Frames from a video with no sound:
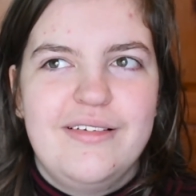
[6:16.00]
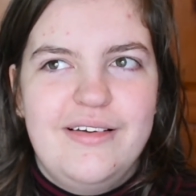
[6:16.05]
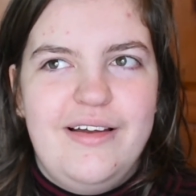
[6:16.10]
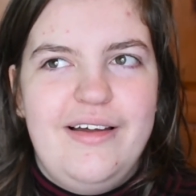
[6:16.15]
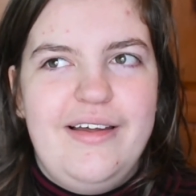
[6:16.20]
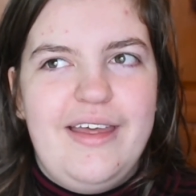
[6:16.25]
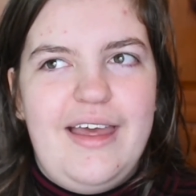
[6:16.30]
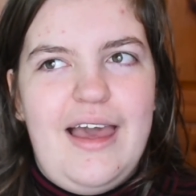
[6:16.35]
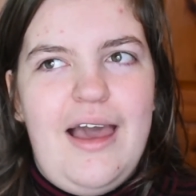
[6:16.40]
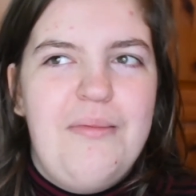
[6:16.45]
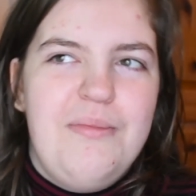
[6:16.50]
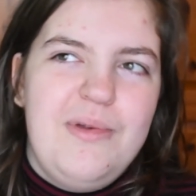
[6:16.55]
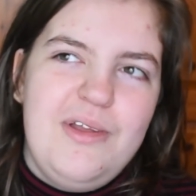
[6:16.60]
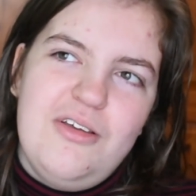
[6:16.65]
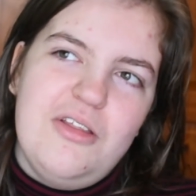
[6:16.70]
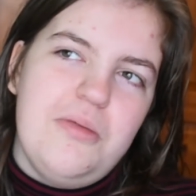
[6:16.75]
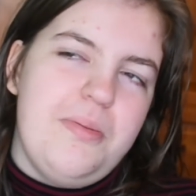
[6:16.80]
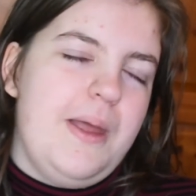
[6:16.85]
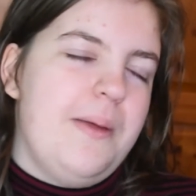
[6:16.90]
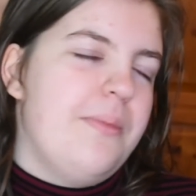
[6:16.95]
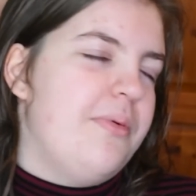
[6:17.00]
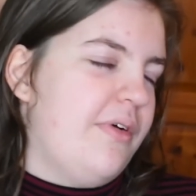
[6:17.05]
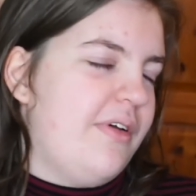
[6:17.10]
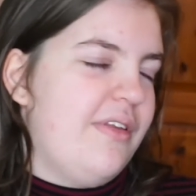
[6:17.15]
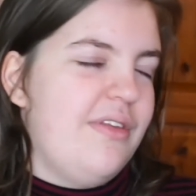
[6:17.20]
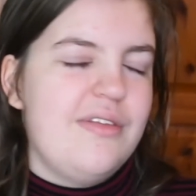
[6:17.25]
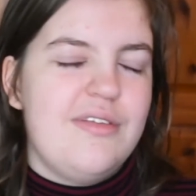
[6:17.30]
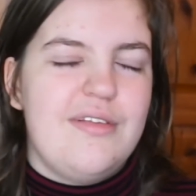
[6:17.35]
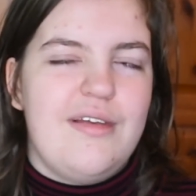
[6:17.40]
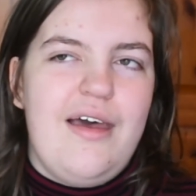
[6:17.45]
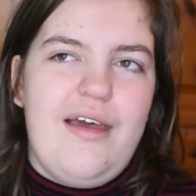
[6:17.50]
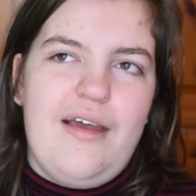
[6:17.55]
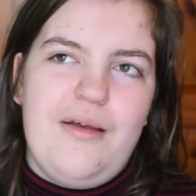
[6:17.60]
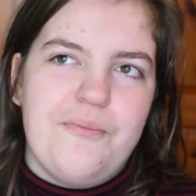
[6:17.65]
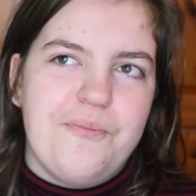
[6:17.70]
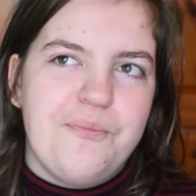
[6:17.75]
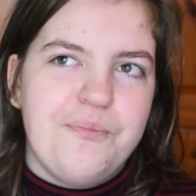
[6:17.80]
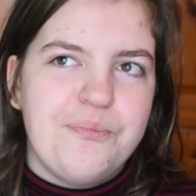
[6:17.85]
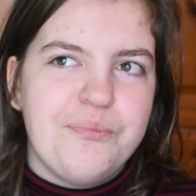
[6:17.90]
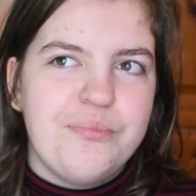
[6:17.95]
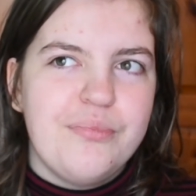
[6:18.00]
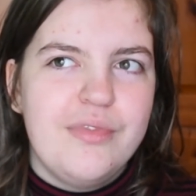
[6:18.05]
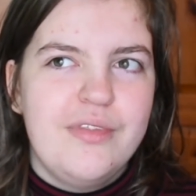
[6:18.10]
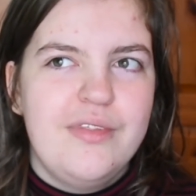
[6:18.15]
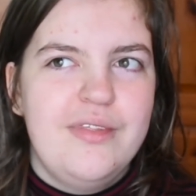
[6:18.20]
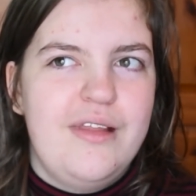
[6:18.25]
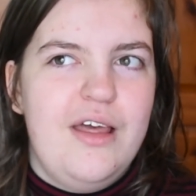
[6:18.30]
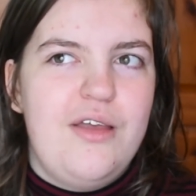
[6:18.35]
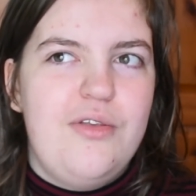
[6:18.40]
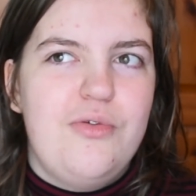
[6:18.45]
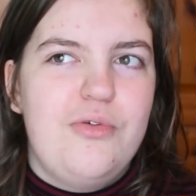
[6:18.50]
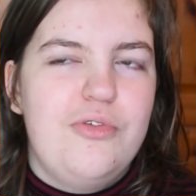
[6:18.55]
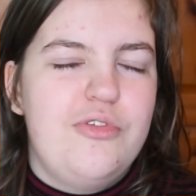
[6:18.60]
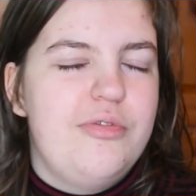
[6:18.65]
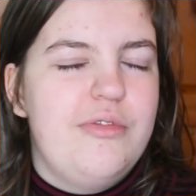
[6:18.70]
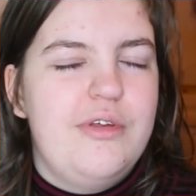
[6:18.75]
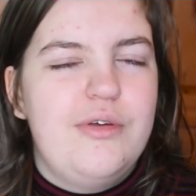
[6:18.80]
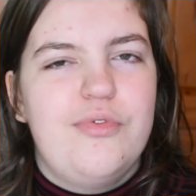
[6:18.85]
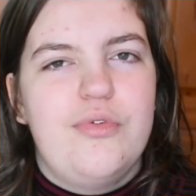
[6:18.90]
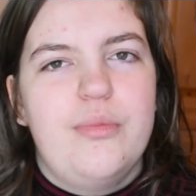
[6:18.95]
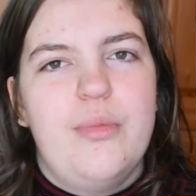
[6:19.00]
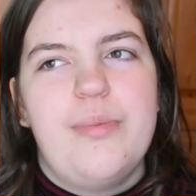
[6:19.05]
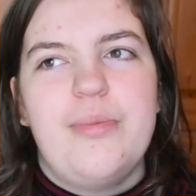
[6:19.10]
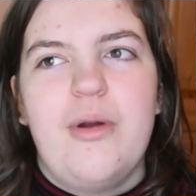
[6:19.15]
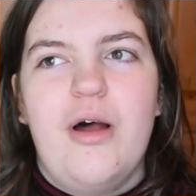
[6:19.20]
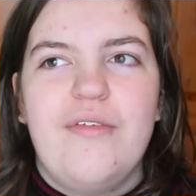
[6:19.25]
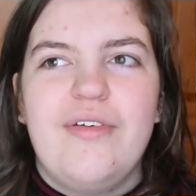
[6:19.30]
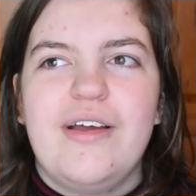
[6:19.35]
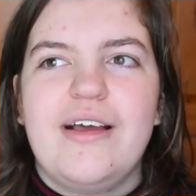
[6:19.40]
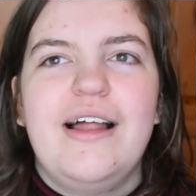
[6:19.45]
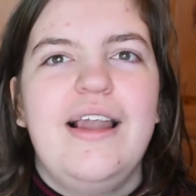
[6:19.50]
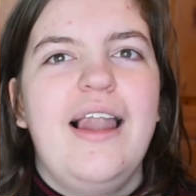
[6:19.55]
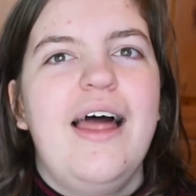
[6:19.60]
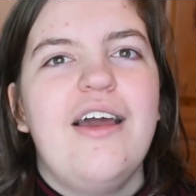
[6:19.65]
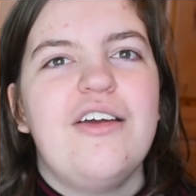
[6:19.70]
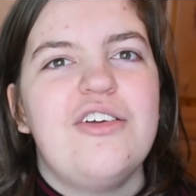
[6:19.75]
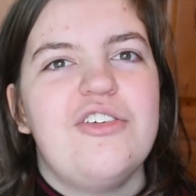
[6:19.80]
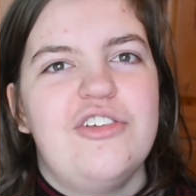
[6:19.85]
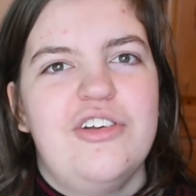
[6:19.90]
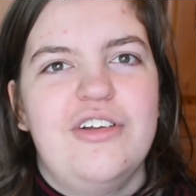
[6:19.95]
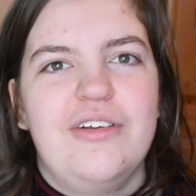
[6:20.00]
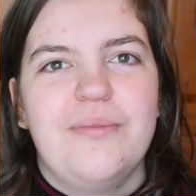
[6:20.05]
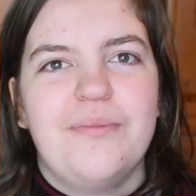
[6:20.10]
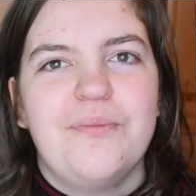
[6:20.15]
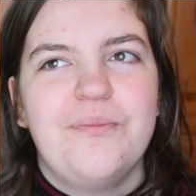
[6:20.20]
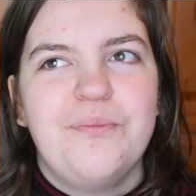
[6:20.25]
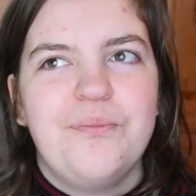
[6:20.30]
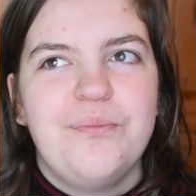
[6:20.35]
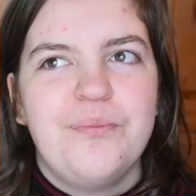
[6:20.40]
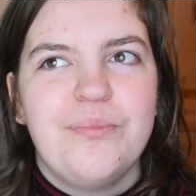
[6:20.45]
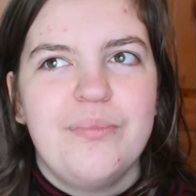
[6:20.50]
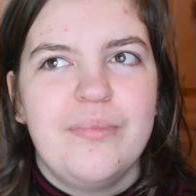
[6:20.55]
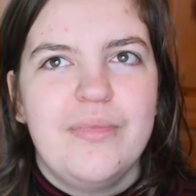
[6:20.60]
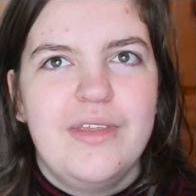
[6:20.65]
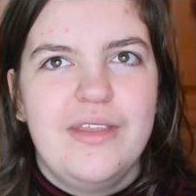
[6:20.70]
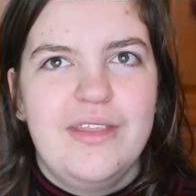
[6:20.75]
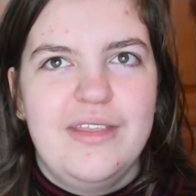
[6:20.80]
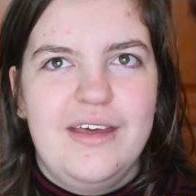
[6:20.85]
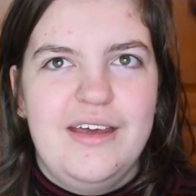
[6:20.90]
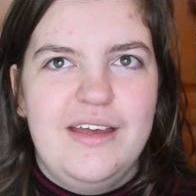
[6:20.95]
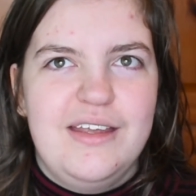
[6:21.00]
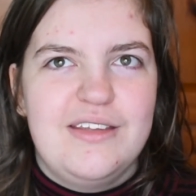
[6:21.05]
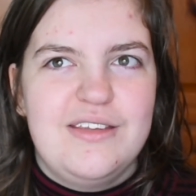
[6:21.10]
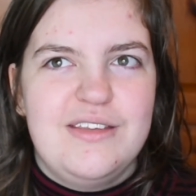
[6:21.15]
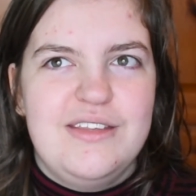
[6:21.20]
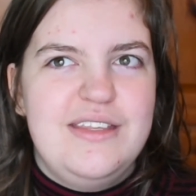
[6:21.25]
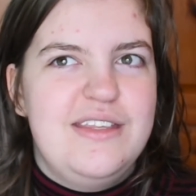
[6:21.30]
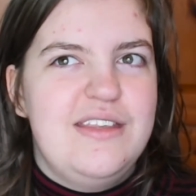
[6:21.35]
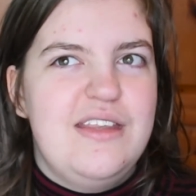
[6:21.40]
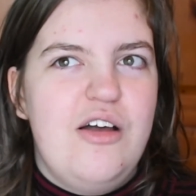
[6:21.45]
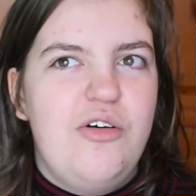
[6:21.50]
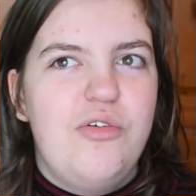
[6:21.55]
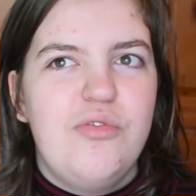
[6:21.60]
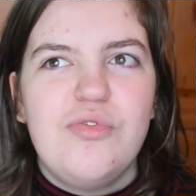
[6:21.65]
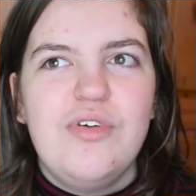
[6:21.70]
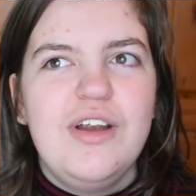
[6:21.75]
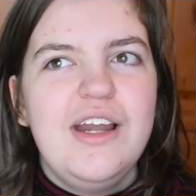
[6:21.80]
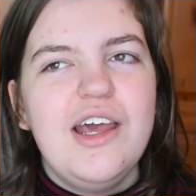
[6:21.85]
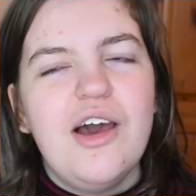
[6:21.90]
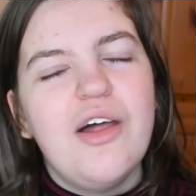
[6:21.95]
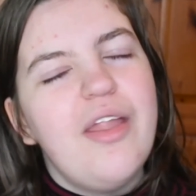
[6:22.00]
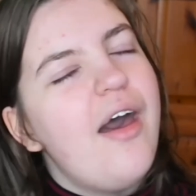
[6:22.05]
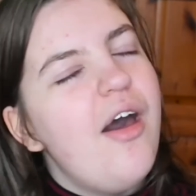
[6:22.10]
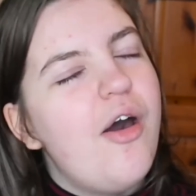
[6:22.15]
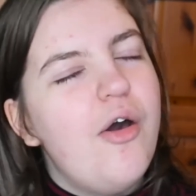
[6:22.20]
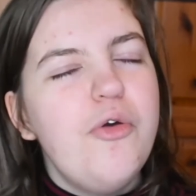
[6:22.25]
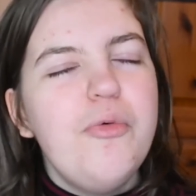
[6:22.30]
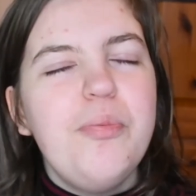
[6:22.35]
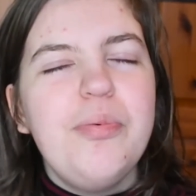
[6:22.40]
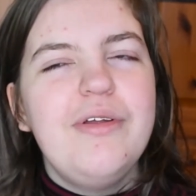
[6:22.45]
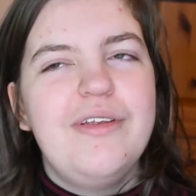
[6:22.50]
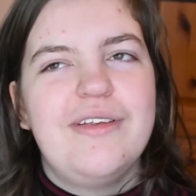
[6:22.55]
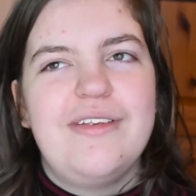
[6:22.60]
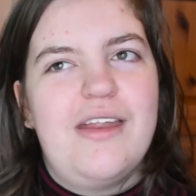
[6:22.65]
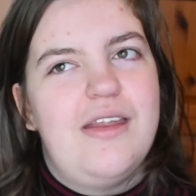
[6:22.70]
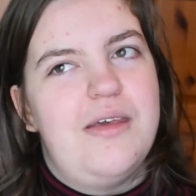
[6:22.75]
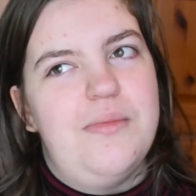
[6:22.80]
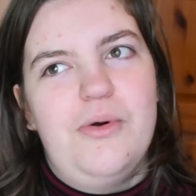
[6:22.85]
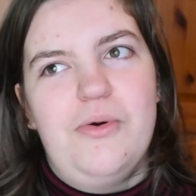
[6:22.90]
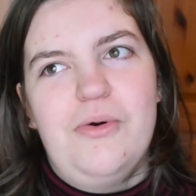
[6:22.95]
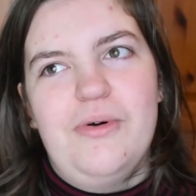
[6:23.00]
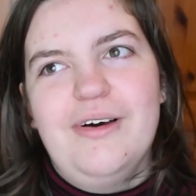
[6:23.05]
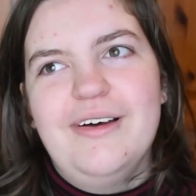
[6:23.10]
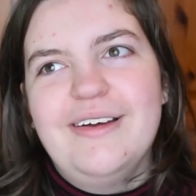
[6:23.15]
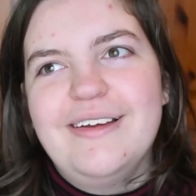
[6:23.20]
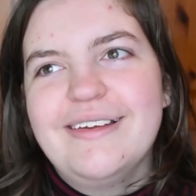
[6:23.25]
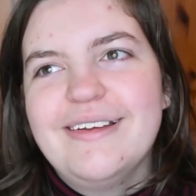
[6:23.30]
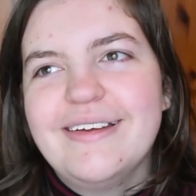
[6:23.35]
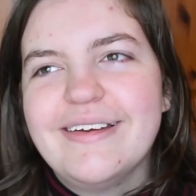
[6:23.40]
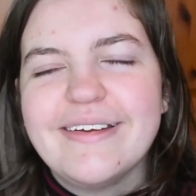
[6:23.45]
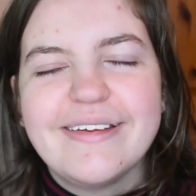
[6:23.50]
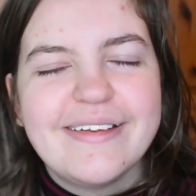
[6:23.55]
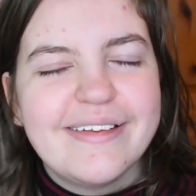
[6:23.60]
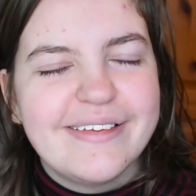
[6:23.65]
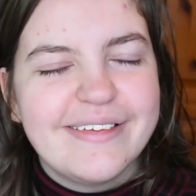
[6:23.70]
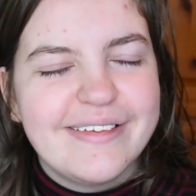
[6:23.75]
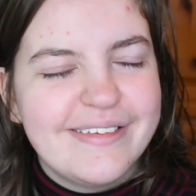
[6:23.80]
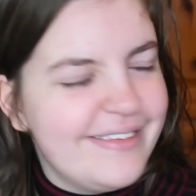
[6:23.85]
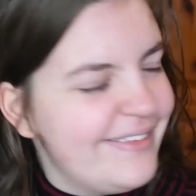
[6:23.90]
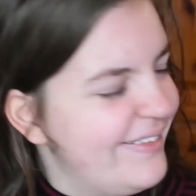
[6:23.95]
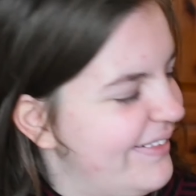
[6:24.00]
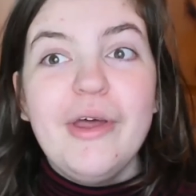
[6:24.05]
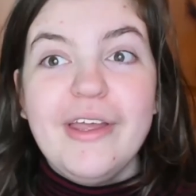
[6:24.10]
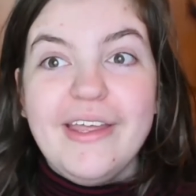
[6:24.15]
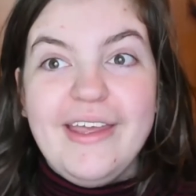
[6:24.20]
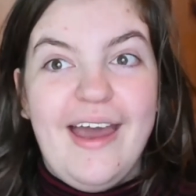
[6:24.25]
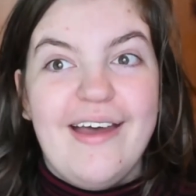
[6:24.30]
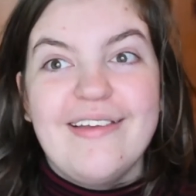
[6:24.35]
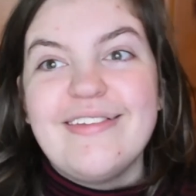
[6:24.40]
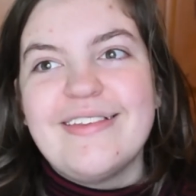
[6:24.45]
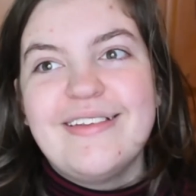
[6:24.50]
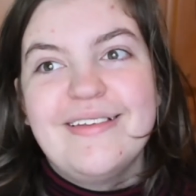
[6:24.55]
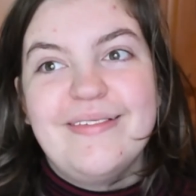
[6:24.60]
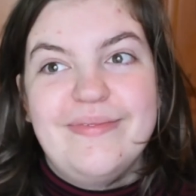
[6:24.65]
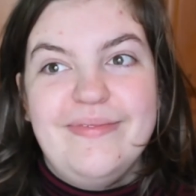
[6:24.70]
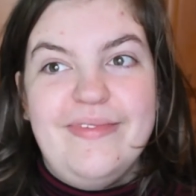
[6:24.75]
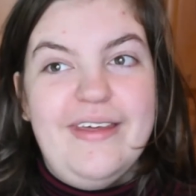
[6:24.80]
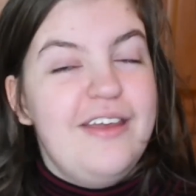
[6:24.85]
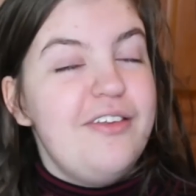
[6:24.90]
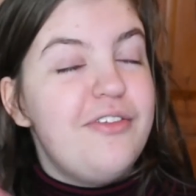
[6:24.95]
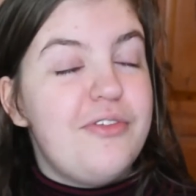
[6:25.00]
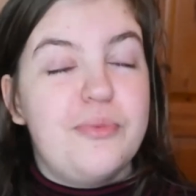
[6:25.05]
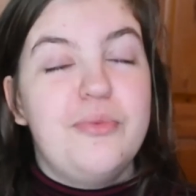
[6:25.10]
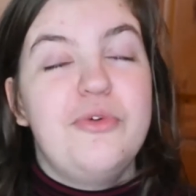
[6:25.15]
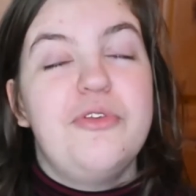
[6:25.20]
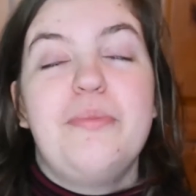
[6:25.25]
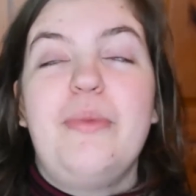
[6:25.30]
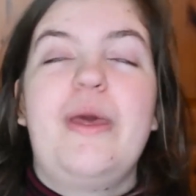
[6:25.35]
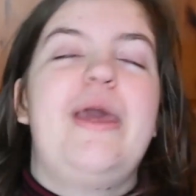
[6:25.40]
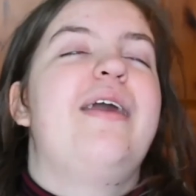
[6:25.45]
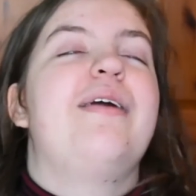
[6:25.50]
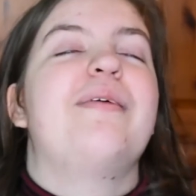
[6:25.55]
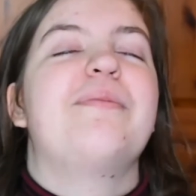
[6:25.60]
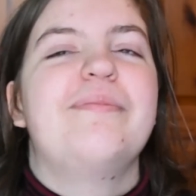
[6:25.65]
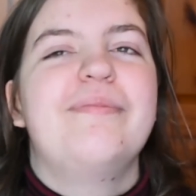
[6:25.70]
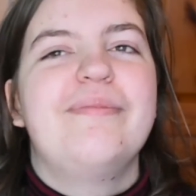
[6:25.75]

Like, how many other people can say they saw something from a private collection that's not really that opened anymore? But yes, this was me.